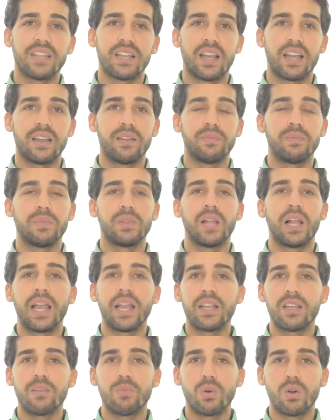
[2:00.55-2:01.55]
I am
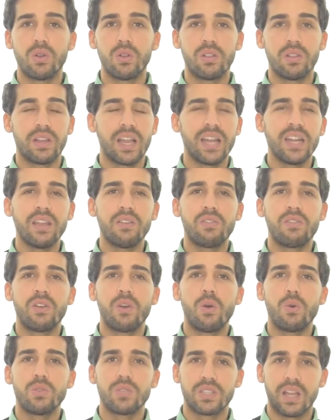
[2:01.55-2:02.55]
likable, any of
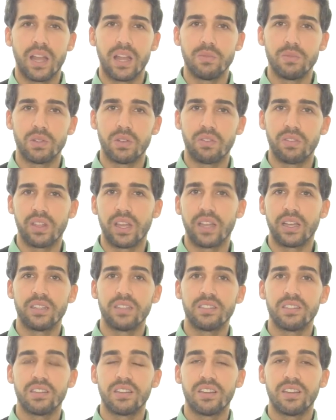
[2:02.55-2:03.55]
those types of
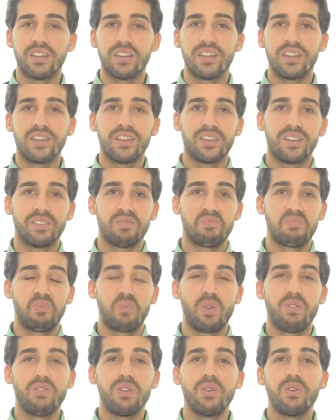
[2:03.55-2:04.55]
things,
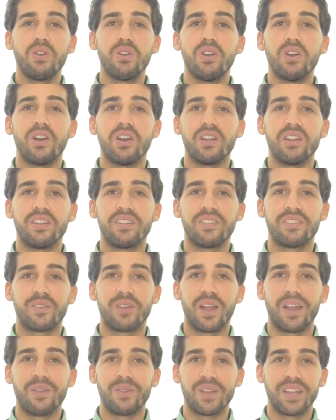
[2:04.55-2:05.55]
we feel good,
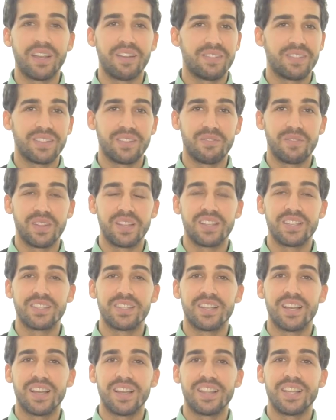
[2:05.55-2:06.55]
right? We get
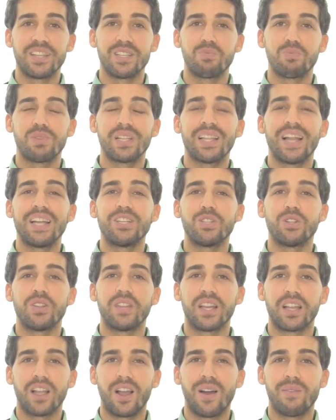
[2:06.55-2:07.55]
this pleasure
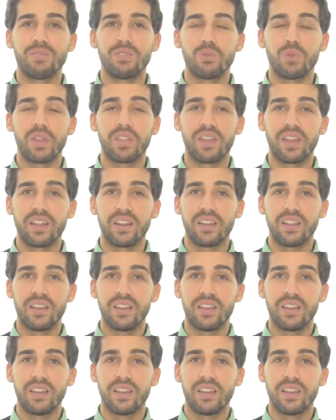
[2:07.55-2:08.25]
that comes with it.